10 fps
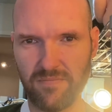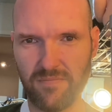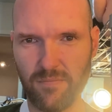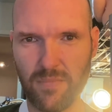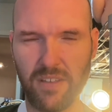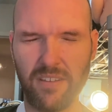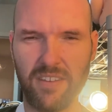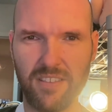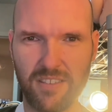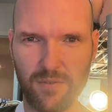
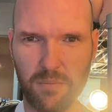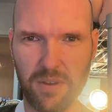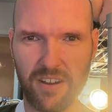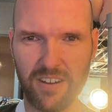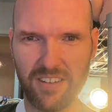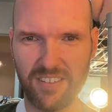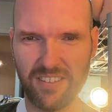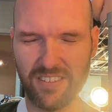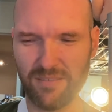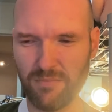millions of
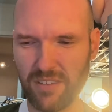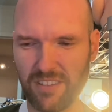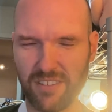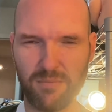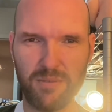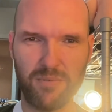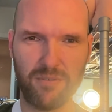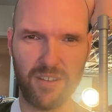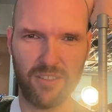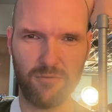Americans and millions of people
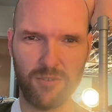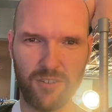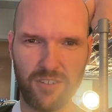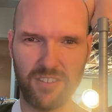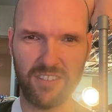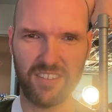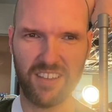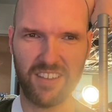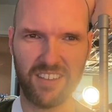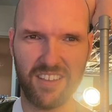around the world. It's
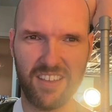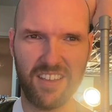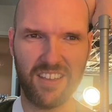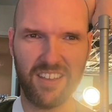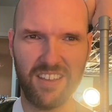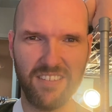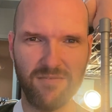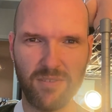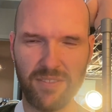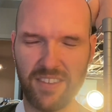like
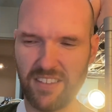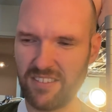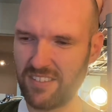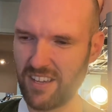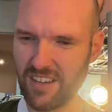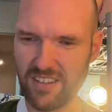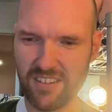when things suck,